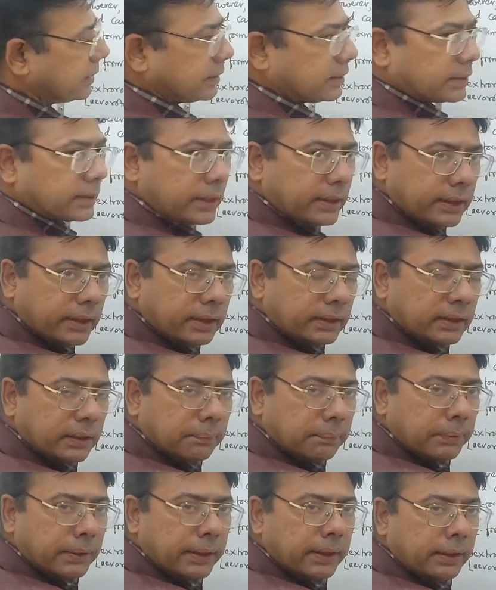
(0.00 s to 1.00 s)
is turning
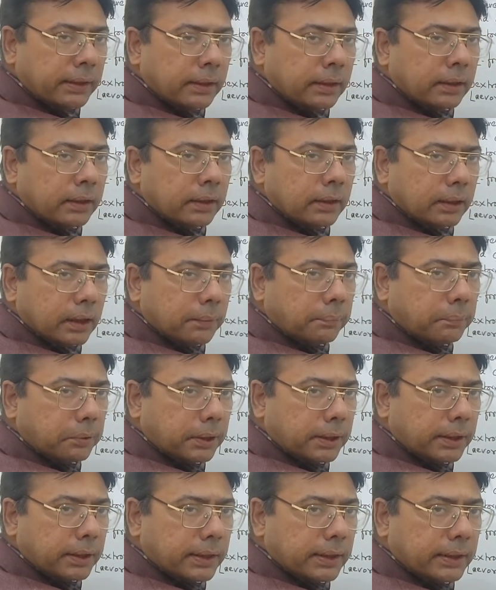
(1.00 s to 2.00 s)
the plane of
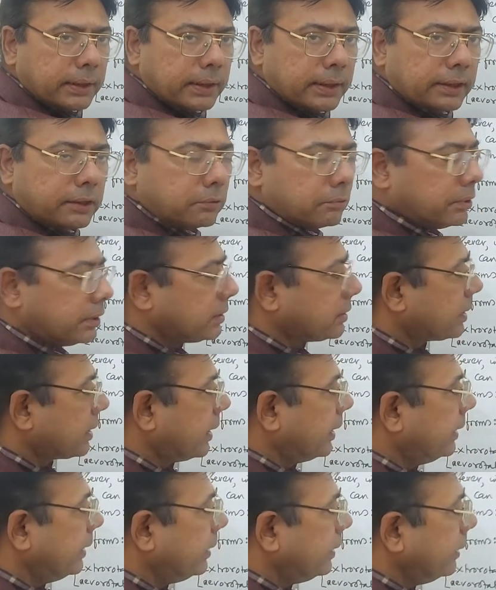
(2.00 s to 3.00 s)
polarized light towards
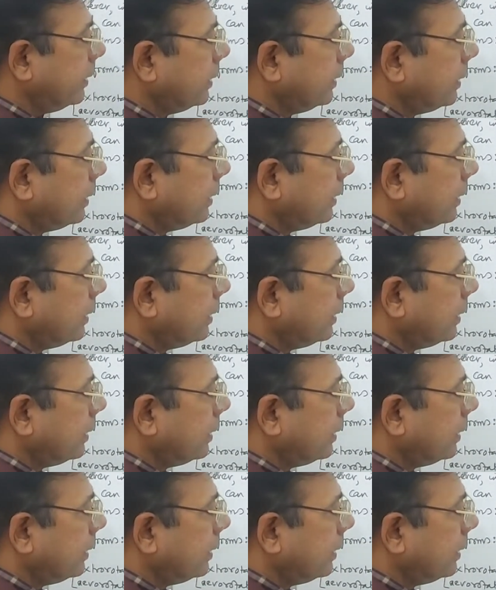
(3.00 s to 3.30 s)
right,